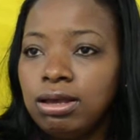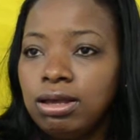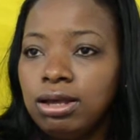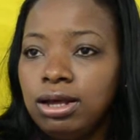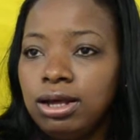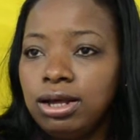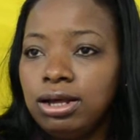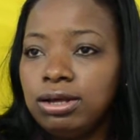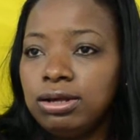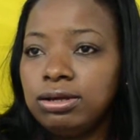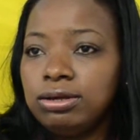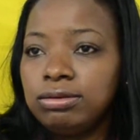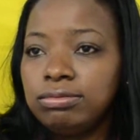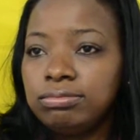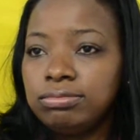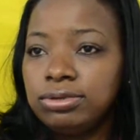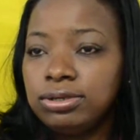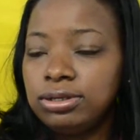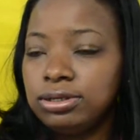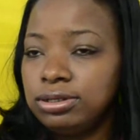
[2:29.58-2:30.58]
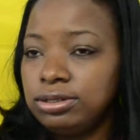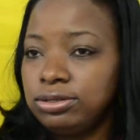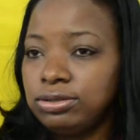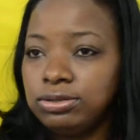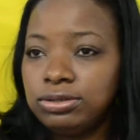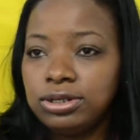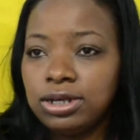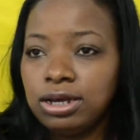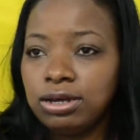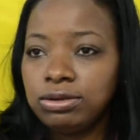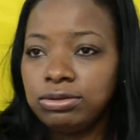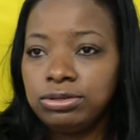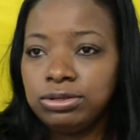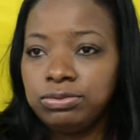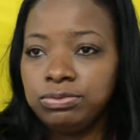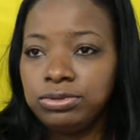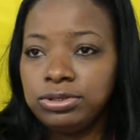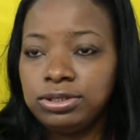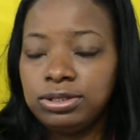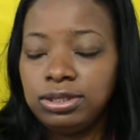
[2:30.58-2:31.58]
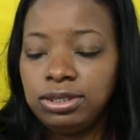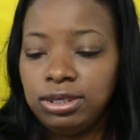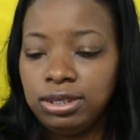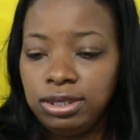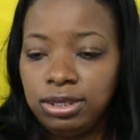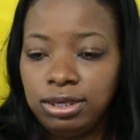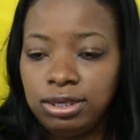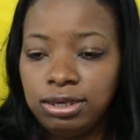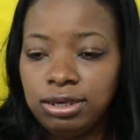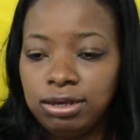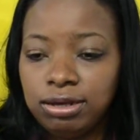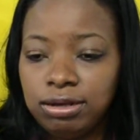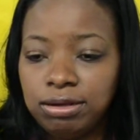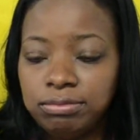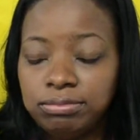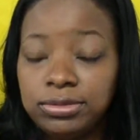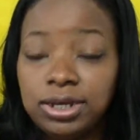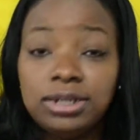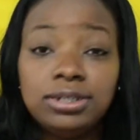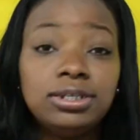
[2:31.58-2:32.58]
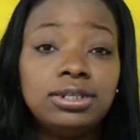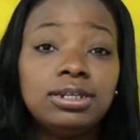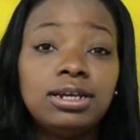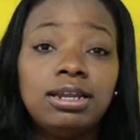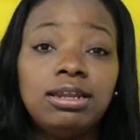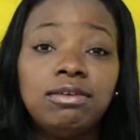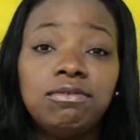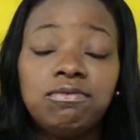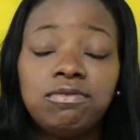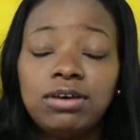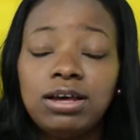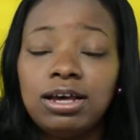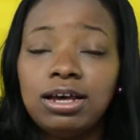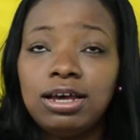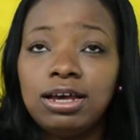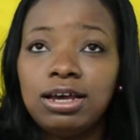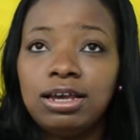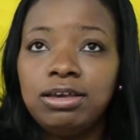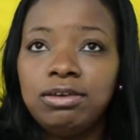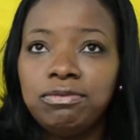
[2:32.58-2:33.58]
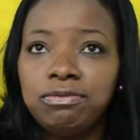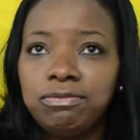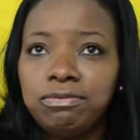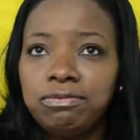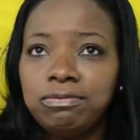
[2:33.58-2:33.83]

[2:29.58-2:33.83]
No doubt it was the 1995